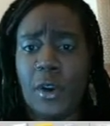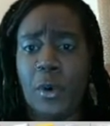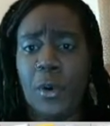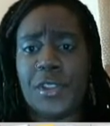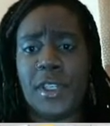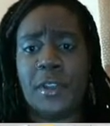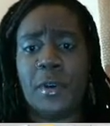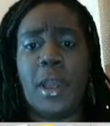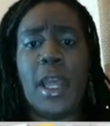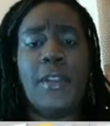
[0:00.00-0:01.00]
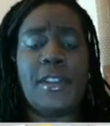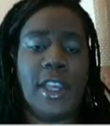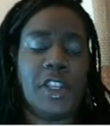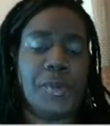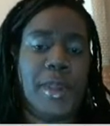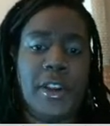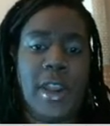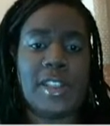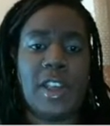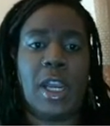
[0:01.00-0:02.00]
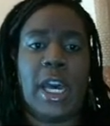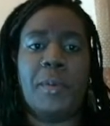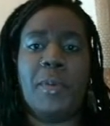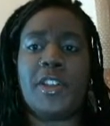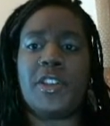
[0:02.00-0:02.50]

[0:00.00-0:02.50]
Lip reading: course, the sales page here has a kind of bunch